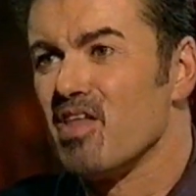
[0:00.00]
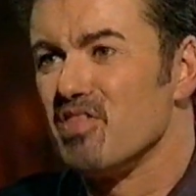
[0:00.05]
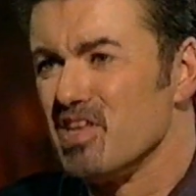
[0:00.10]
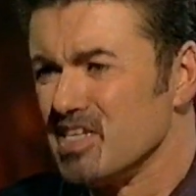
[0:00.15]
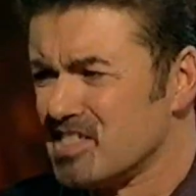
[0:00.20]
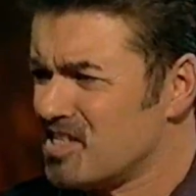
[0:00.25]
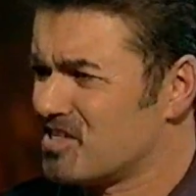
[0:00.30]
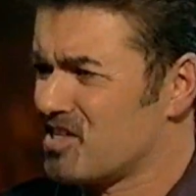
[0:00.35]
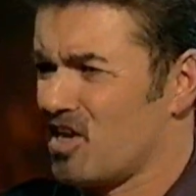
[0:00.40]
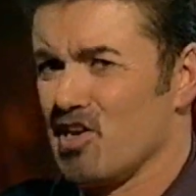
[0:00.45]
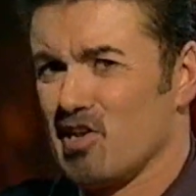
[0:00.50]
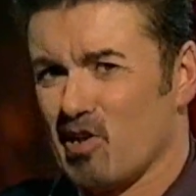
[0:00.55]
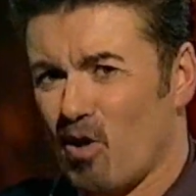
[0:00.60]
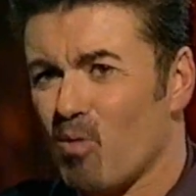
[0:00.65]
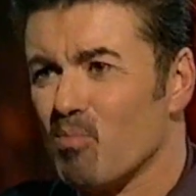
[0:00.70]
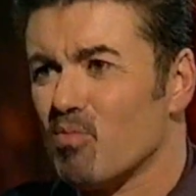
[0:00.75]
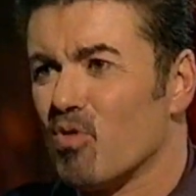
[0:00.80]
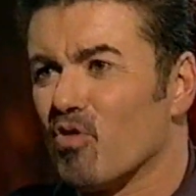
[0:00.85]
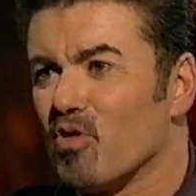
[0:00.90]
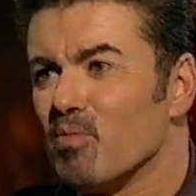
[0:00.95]
This is a
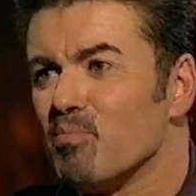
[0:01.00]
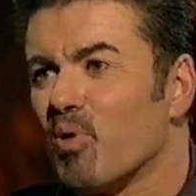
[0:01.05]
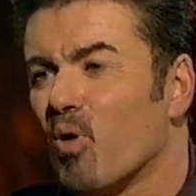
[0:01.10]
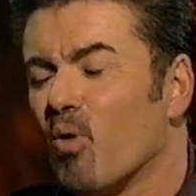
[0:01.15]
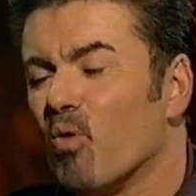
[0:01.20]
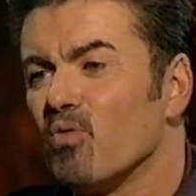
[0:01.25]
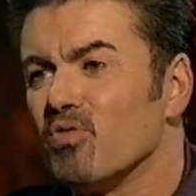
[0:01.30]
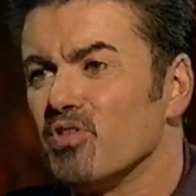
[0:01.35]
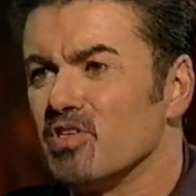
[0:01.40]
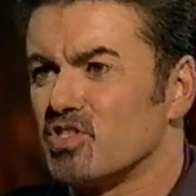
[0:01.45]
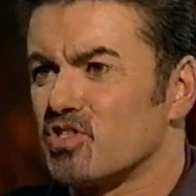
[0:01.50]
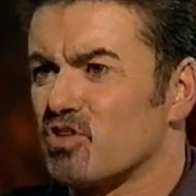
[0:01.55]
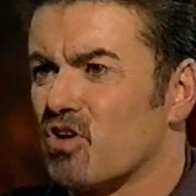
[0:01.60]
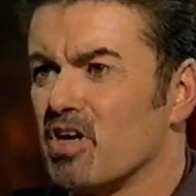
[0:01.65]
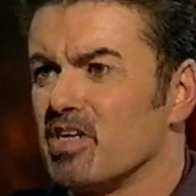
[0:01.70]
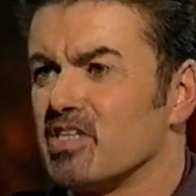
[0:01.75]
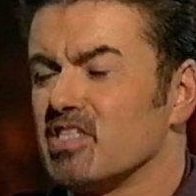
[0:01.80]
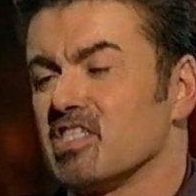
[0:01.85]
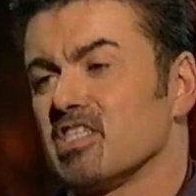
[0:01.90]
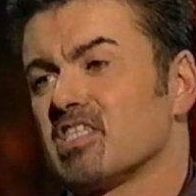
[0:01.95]
lot more important than
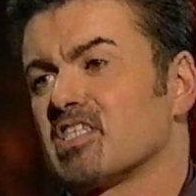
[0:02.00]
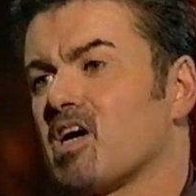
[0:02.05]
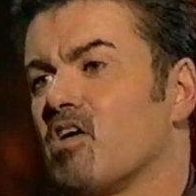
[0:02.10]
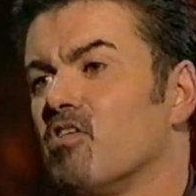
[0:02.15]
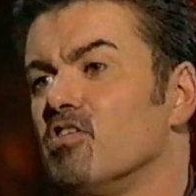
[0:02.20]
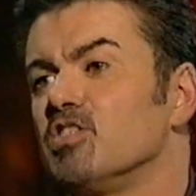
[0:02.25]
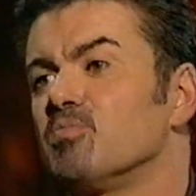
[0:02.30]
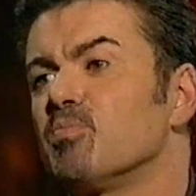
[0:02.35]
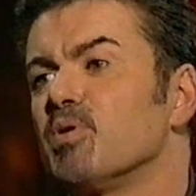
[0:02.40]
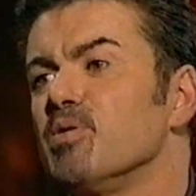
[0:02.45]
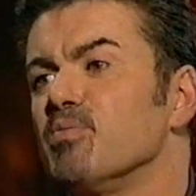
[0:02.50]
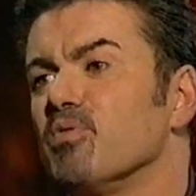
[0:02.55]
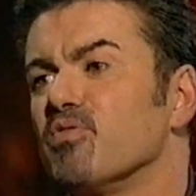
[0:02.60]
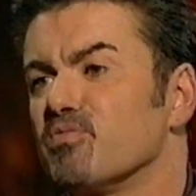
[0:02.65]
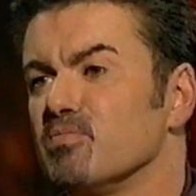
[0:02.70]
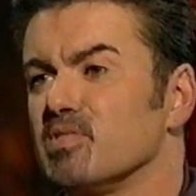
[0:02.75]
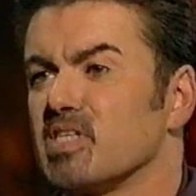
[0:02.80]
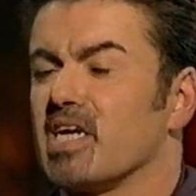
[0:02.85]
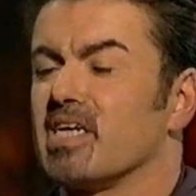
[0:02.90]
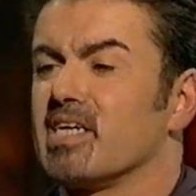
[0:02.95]
trying to discourage people
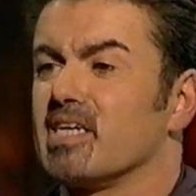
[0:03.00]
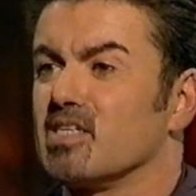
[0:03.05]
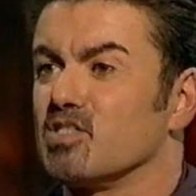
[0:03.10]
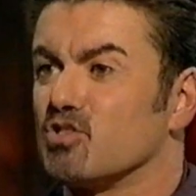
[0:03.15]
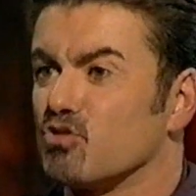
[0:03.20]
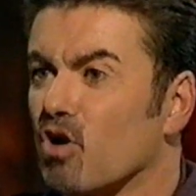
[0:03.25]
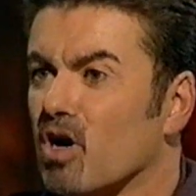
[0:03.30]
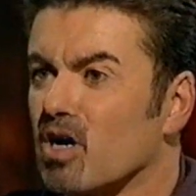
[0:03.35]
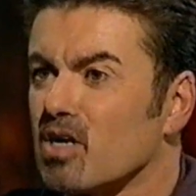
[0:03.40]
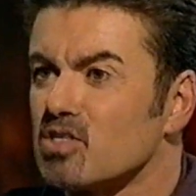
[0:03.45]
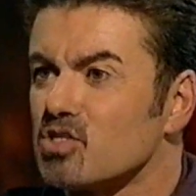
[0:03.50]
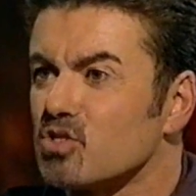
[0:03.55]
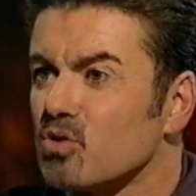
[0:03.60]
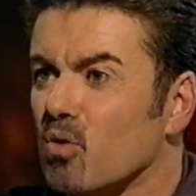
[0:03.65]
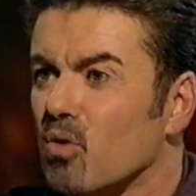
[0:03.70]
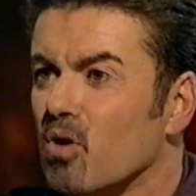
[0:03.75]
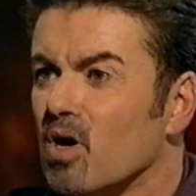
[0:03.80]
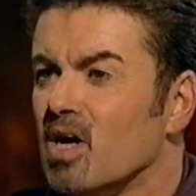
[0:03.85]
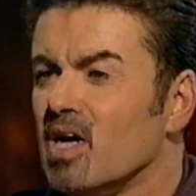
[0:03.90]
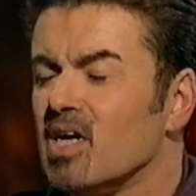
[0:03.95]
from taking drugs
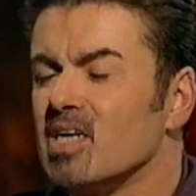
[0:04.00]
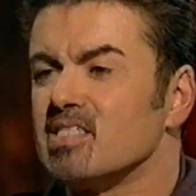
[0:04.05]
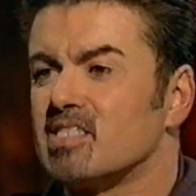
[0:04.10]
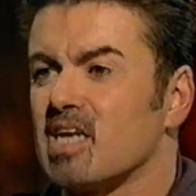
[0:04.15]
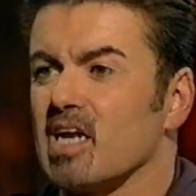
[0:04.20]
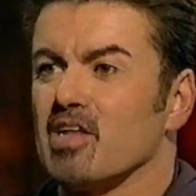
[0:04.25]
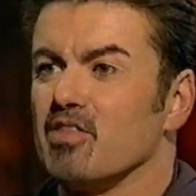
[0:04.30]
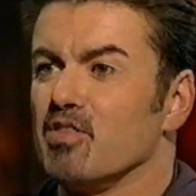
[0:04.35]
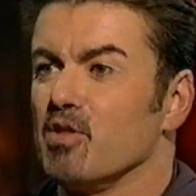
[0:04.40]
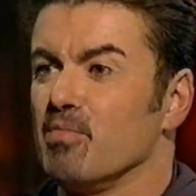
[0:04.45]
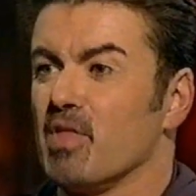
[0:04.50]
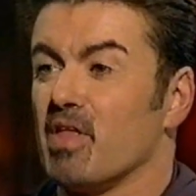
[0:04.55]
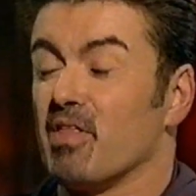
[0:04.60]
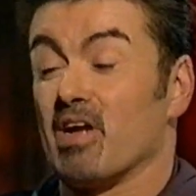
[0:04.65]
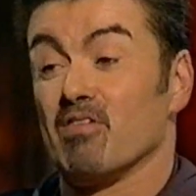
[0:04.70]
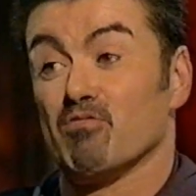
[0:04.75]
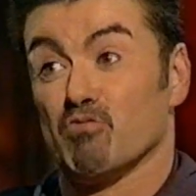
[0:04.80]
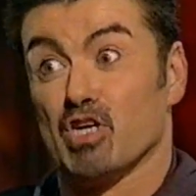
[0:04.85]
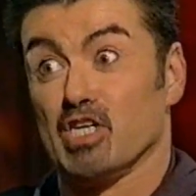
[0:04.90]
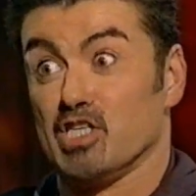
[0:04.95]
or telling them that
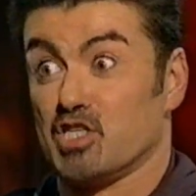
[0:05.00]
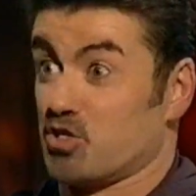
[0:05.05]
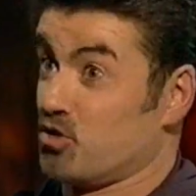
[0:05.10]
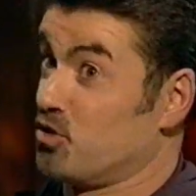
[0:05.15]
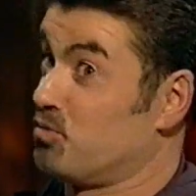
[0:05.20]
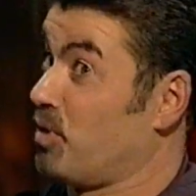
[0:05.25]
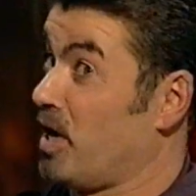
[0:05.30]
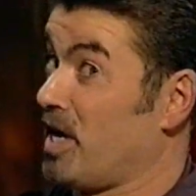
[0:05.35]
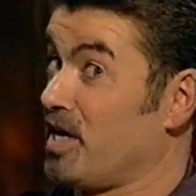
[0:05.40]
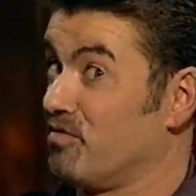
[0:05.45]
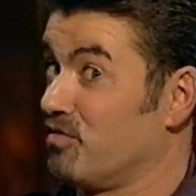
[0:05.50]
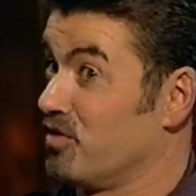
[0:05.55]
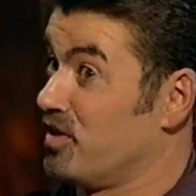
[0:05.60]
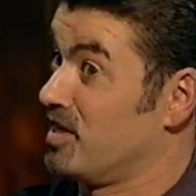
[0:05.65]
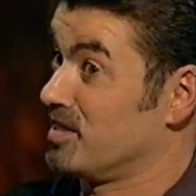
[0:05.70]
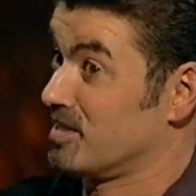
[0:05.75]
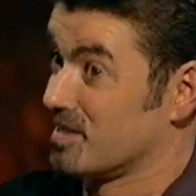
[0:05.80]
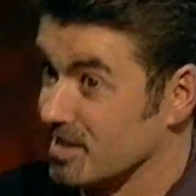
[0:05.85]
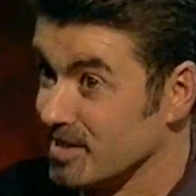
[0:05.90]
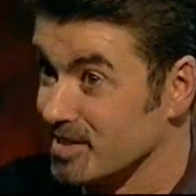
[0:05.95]
they really should pay for
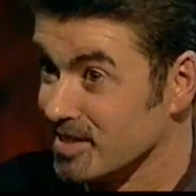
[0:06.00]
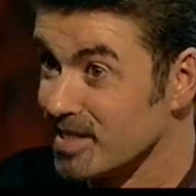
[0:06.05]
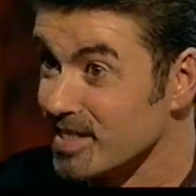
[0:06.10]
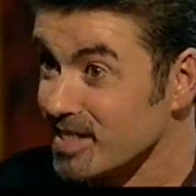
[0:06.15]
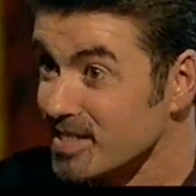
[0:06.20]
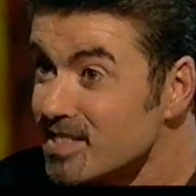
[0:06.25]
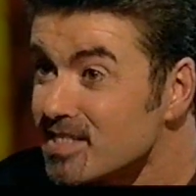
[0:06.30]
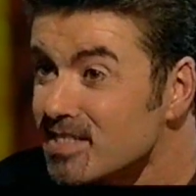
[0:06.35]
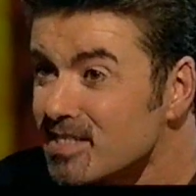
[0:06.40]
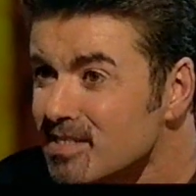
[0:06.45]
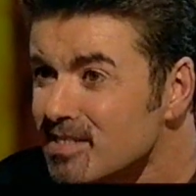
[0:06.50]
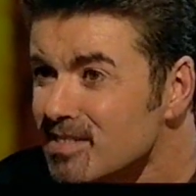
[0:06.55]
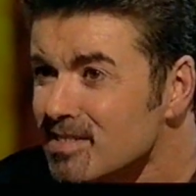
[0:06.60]
their CDs.